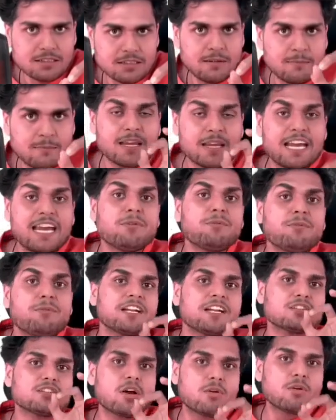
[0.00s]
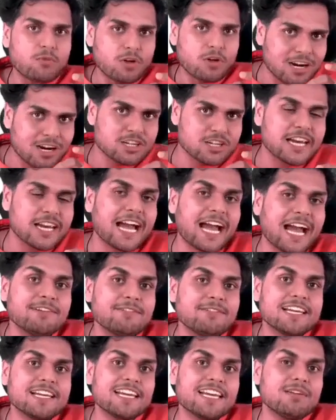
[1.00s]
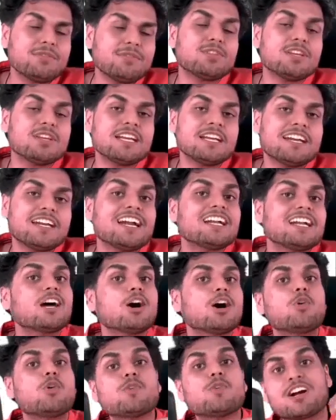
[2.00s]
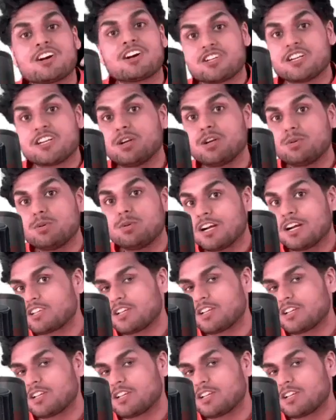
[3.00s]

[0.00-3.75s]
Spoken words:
If it is of Akshay, I will give the data of Akshay to Akshay.